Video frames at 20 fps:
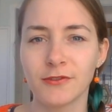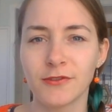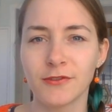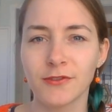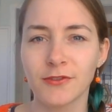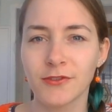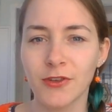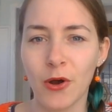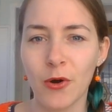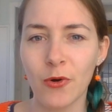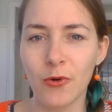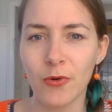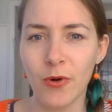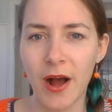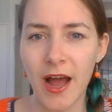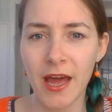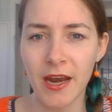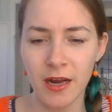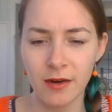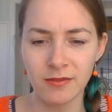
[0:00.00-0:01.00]
So,
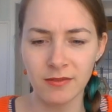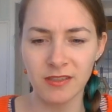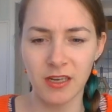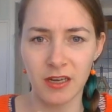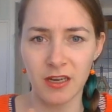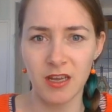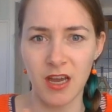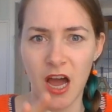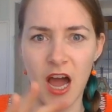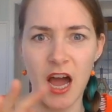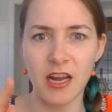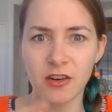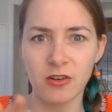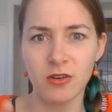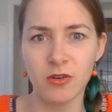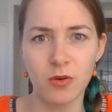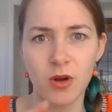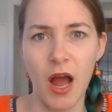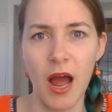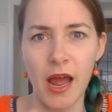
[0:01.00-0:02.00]
and I was like, I don't
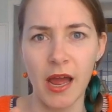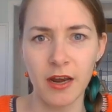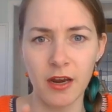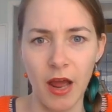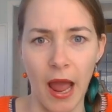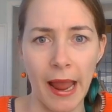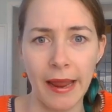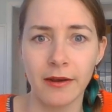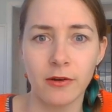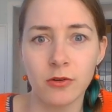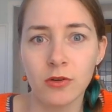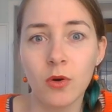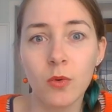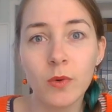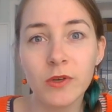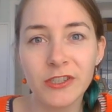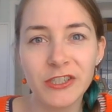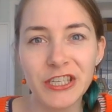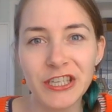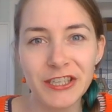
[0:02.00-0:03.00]
know
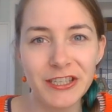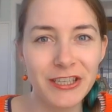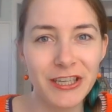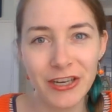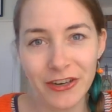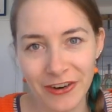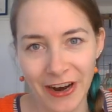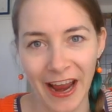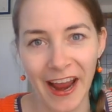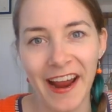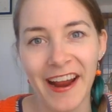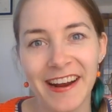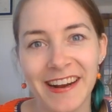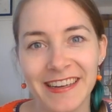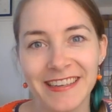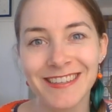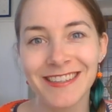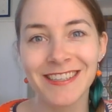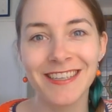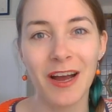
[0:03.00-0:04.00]
what she's doing.
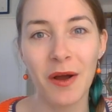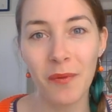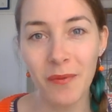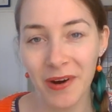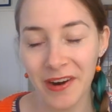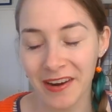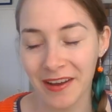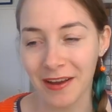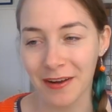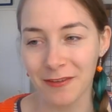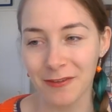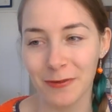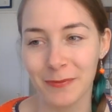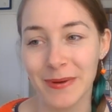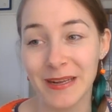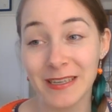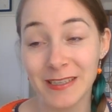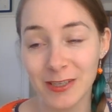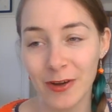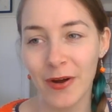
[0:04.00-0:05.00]
It's not working for
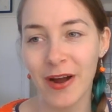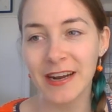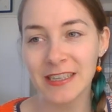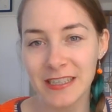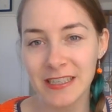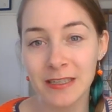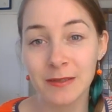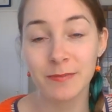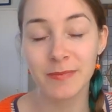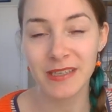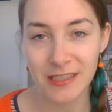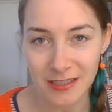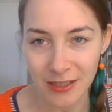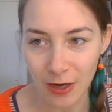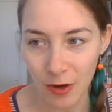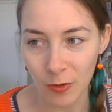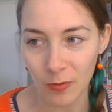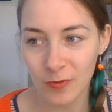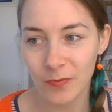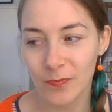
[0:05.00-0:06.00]
me. So I did it
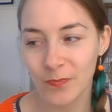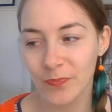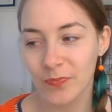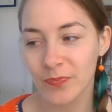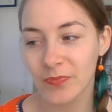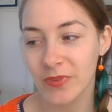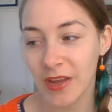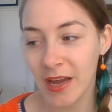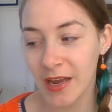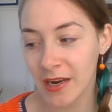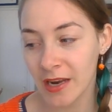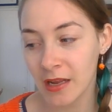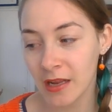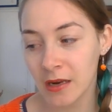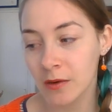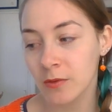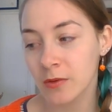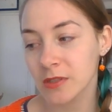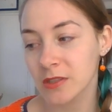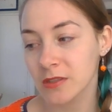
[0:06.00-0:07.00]
myself. And then
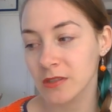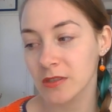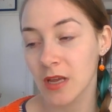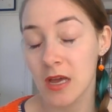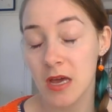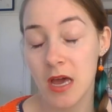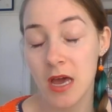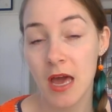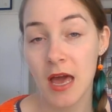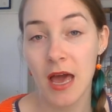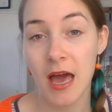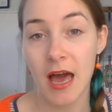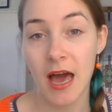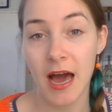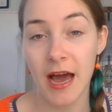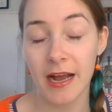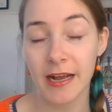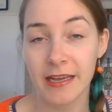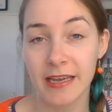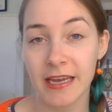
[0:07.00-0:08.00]

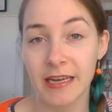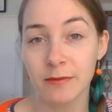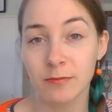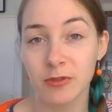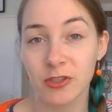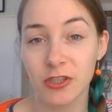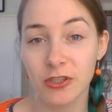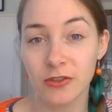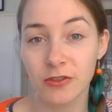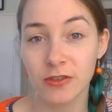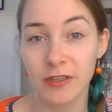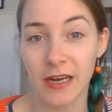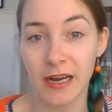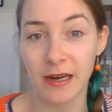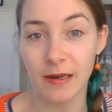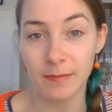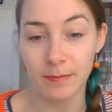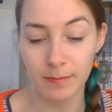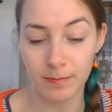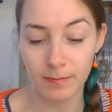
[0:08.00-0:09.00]
I came to
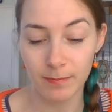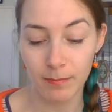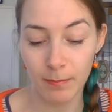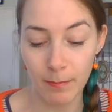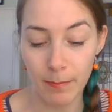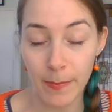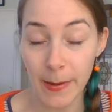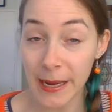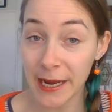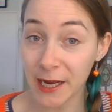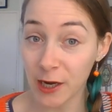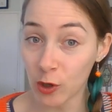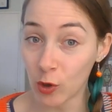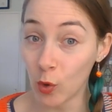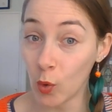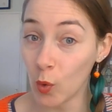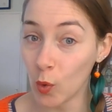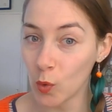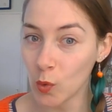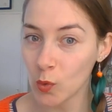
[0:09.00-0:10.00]
that big
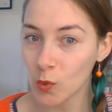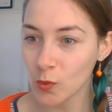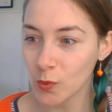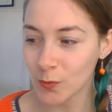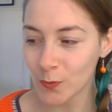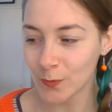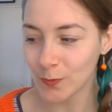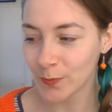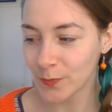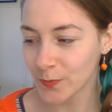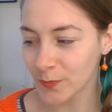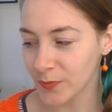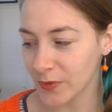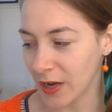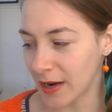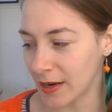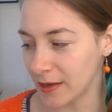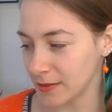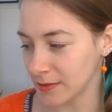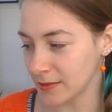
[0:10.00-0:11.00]
hole
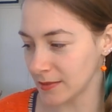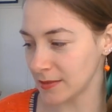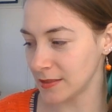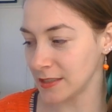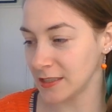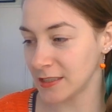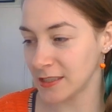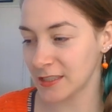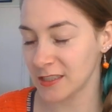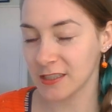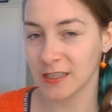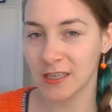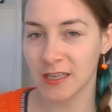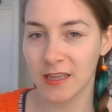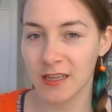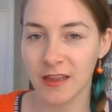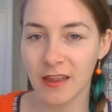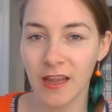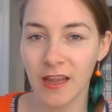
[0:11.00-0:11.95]
that is in